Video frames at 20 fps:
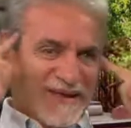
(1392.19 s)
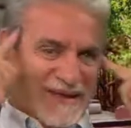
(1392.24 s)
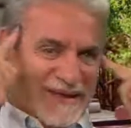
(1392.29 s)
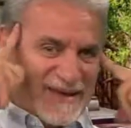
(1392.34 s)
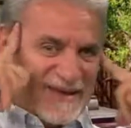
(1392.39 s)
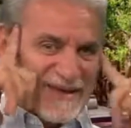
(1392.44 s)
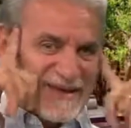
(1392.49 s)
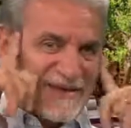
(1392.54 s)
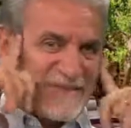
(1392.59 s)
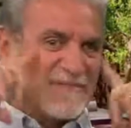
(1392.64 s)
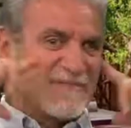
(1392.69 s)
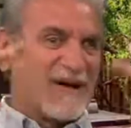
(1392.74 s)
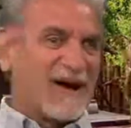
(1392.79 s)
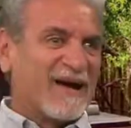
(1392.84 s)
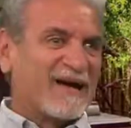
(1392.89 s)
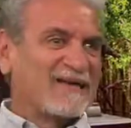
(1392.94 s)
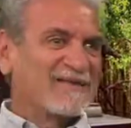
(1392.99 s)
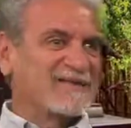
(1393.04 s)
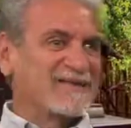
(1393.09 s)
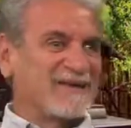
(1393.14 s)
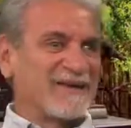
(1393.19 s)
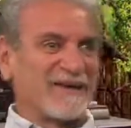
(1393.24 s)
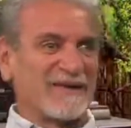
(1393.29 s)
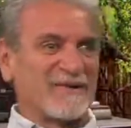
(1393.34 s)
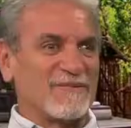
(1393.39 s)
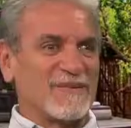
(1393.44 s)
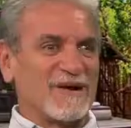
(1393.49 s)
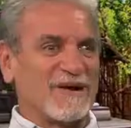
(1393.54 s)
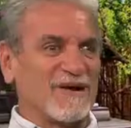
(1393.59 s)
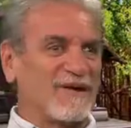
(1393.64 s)
in their minds, they're like,
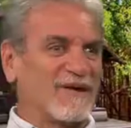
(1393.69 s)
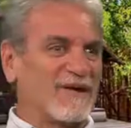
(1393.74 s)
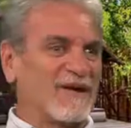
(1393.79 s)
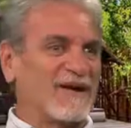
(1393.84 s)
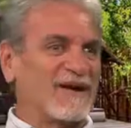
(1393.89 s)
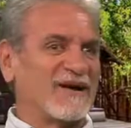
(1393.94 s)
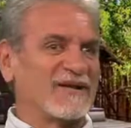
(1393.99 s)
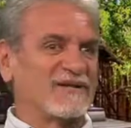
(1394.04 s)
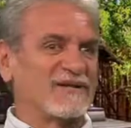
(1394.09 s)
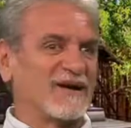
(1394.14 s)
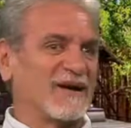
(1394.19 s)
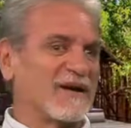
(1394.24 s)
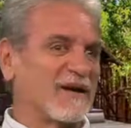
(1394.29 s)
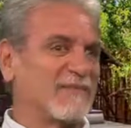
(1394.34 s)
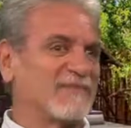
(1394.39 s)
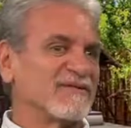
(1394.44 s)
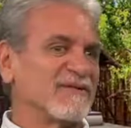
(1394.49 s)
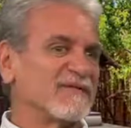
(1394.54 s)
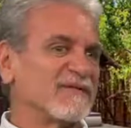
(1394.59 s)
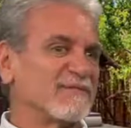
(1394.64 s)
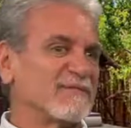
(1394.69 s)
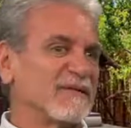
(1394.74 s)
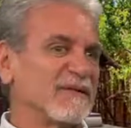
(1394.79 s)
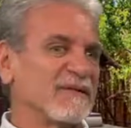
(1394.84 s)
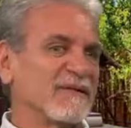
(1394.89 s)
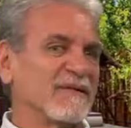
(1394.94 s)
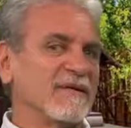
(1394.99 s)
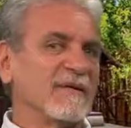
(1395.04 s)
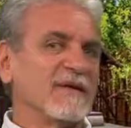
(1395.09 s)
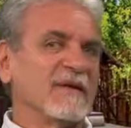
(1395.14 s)
oh my God, like I'm supposed to
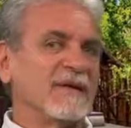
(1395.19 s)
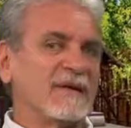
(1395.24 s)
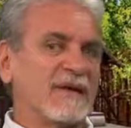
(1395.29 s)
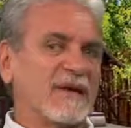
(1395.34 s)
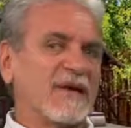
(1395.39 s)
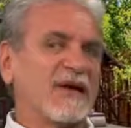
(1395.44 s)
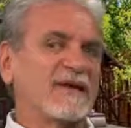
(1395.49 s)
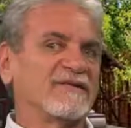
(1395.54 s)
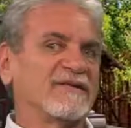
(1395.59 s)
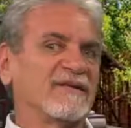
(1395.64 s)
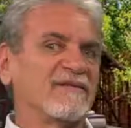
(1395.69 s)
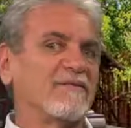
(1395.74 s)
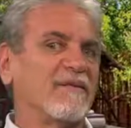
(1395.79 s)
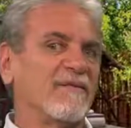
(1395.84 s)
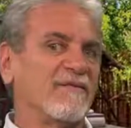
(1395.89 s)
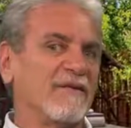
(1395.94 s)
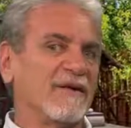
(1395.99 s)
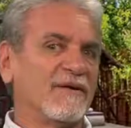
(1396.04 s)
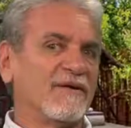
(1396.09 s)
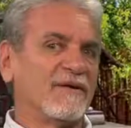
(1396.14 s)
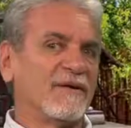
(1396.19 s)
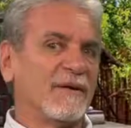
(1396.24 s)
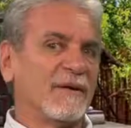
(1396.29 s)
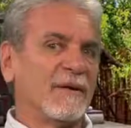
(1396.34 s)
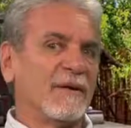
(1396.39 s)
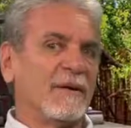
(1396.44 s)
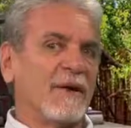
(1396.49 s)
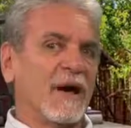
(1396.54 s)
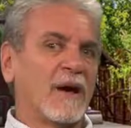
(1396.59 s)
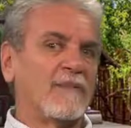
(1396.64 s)
be casting a movie
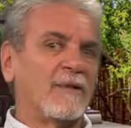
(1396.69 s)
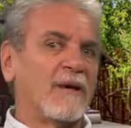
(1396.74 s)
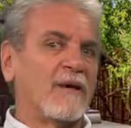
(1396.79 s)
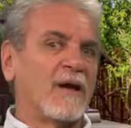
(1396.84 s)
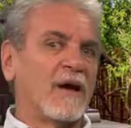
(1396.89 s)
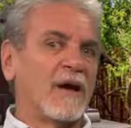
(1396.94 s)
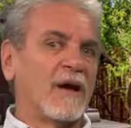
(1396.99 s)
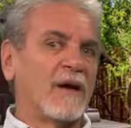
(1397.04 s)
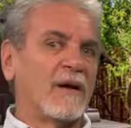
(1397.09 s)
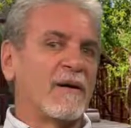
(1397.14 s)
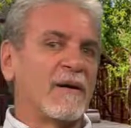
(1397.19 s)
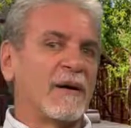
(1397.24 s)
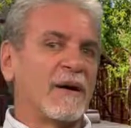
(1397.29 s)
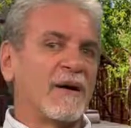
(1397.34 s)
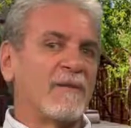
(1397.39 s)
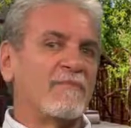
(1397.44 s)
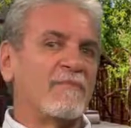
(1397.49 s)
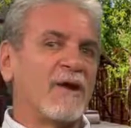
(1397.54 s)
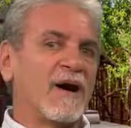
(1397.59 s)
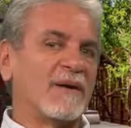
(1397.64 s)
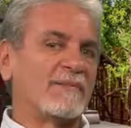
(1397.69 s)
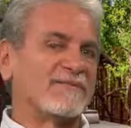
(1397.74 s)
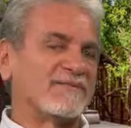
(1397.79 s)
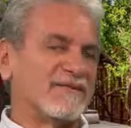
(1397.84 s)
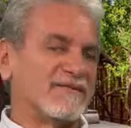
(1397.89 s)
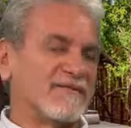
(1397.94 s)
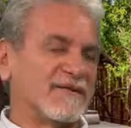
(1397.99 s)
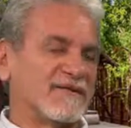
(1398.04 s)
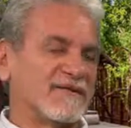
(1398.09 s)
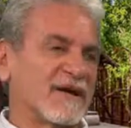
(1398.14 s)
about
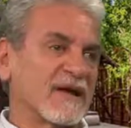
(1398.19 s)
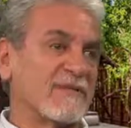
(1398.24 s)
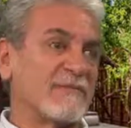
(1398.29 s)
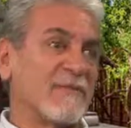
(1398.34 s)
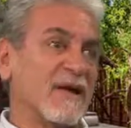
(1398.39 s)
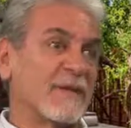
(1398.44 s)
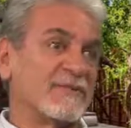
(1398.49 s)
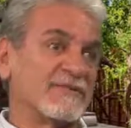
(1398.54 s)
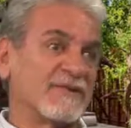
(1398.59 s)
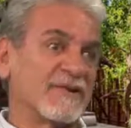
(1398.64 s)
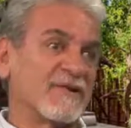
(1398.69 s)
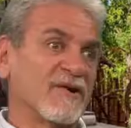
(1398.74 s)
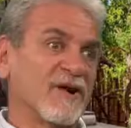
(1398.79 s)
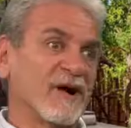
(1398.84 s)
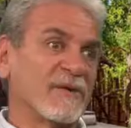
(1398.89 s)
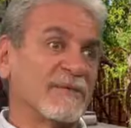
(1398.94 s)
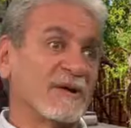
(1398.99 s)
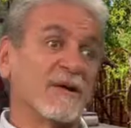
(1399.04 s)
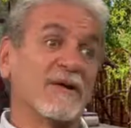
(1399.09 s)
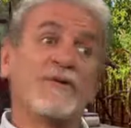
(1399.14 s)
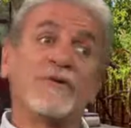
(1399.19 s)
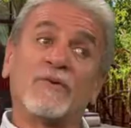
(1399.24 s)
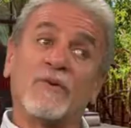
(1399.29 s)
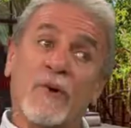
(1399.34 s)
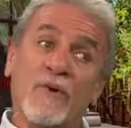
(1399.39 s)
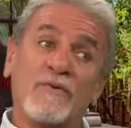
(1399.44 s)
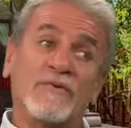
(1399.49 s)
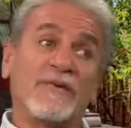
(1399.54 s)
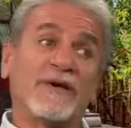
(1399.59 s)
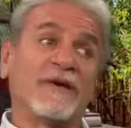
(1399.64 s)
mobsters. It's like a mobster comedy.
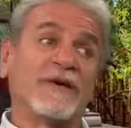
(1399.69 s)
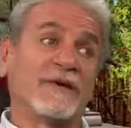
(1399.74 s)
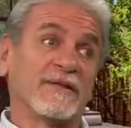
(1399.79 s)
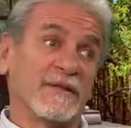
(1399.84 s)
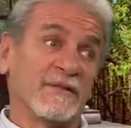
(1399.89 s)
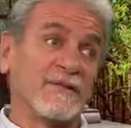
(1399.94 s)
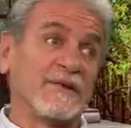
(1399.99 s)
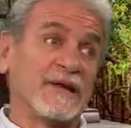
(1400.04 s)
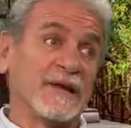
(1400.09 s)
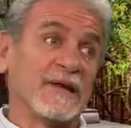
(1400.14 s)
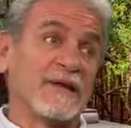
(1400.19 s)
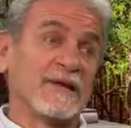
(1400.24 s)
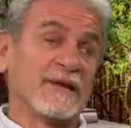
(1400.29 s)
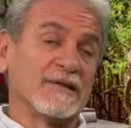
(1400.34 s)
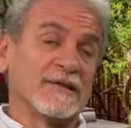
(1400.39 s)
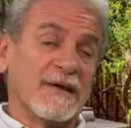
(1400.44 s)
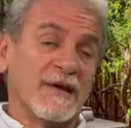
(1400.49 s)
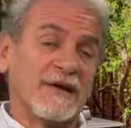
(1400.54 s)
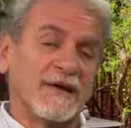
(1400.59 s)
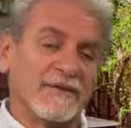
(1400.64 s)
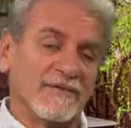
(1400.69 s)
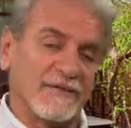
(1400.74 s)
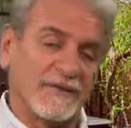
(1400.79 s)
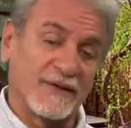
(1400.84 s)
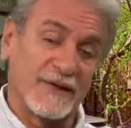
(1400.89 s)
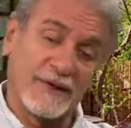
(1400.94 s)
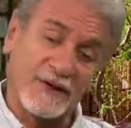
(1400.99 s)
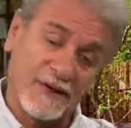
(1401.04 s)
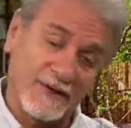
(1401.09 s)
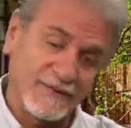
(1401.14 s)
Go figure. They want to get an Italian for
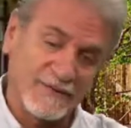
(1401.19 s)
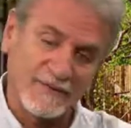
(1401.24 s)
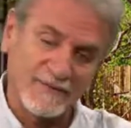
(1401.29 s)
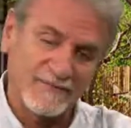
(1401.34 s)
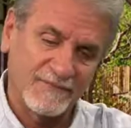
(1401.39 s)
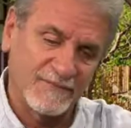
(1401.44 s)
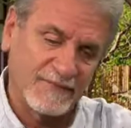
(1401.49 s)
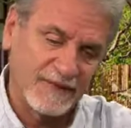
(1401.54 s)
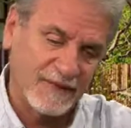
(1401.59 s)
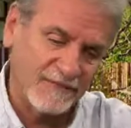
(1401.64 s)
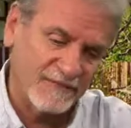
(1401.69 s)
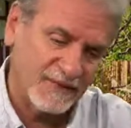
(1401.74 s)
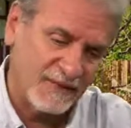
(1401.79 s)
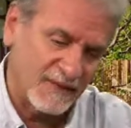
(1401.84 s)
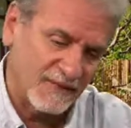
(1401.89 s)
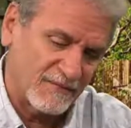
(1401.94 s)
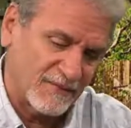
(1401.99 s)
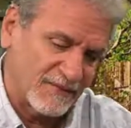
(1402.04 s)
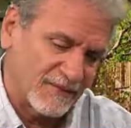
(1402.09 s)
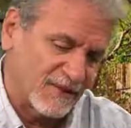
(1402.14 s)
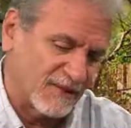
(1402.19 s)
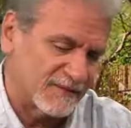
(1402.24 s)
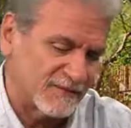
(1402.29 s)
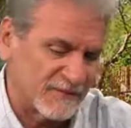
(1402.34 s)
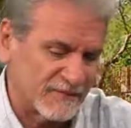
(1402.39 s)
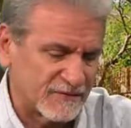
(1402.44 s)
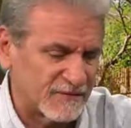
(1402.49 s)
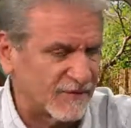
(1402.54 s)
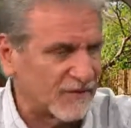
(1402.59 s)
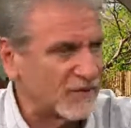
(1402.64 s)
that. I couldn't believe that one. That's
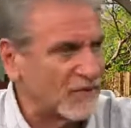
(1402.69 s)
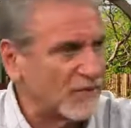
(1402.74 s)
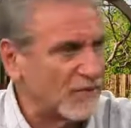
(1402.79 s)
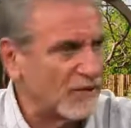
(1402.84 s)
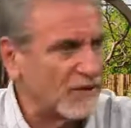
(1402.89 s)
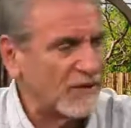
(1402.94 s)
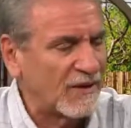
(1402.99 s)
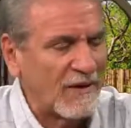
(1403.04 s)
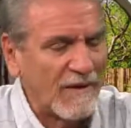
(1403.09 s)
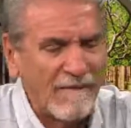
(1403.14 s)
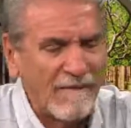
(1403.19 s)
a new one.